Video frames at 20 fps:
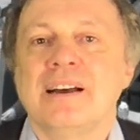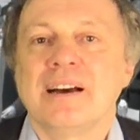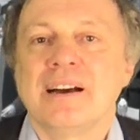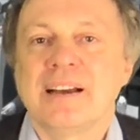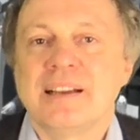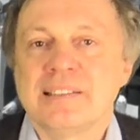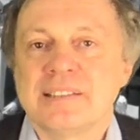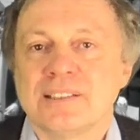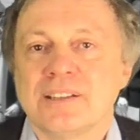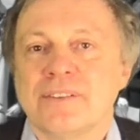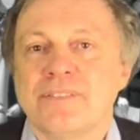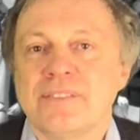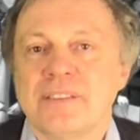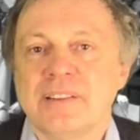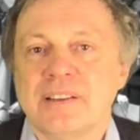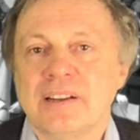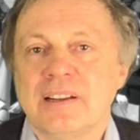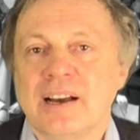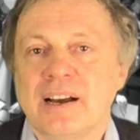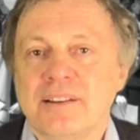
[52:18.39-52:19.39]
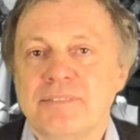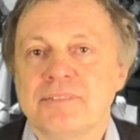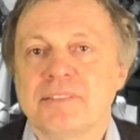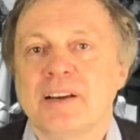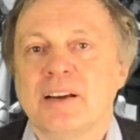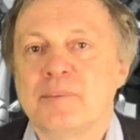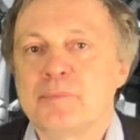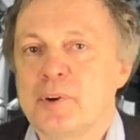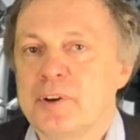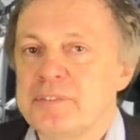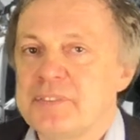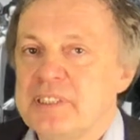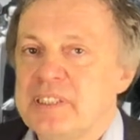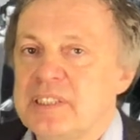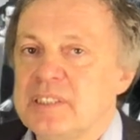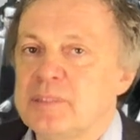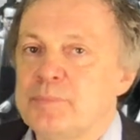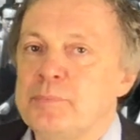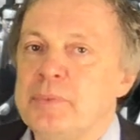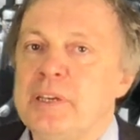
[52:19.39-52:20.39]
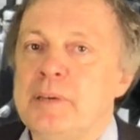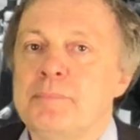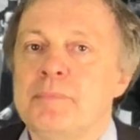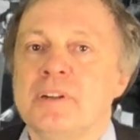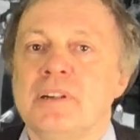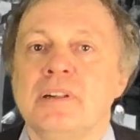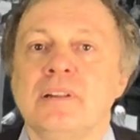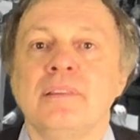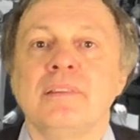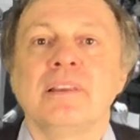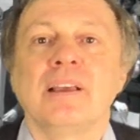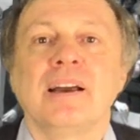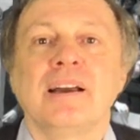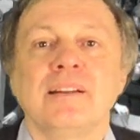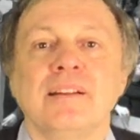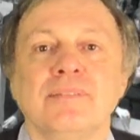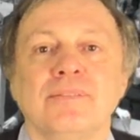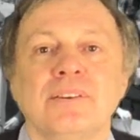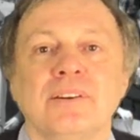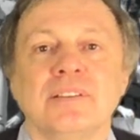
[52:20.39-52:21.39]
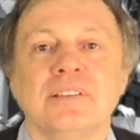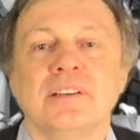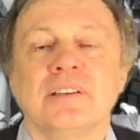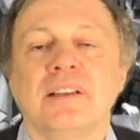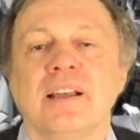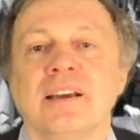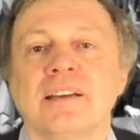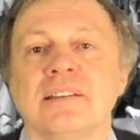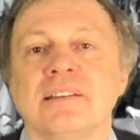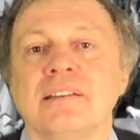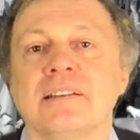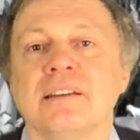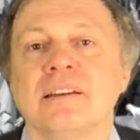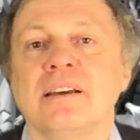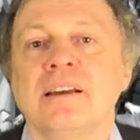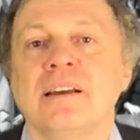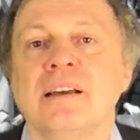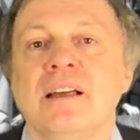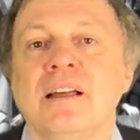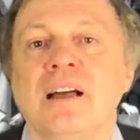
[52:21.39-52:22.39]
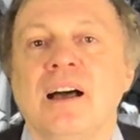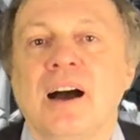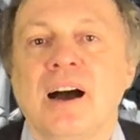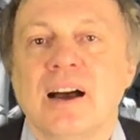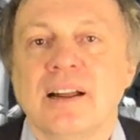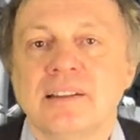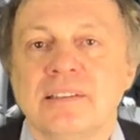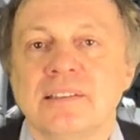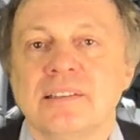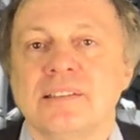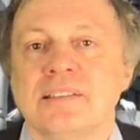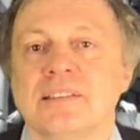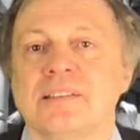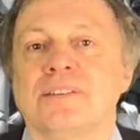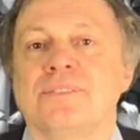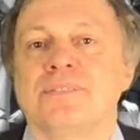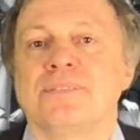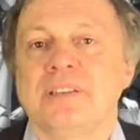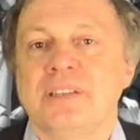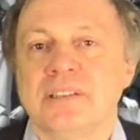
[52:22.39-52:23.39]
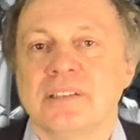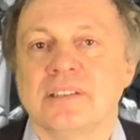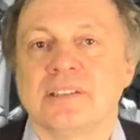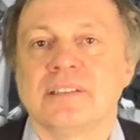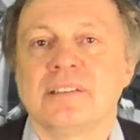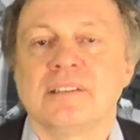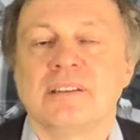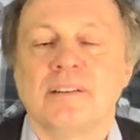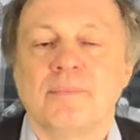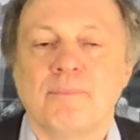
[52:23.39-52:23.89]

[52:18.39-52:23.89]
rest of the lifetime of these people and for the next hundreds of years.